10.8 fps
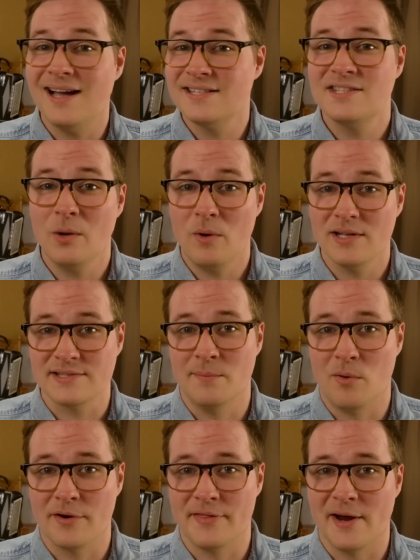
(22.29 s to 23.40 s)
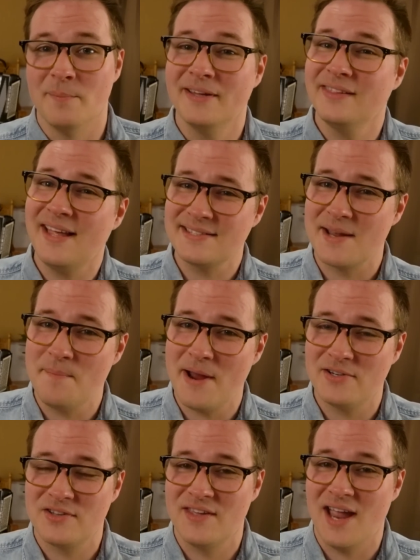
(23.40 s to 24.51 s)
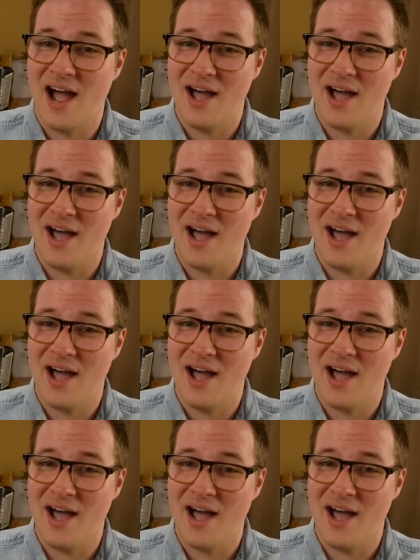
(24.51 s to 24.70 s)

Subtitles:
I still want some more there, but let's compare to the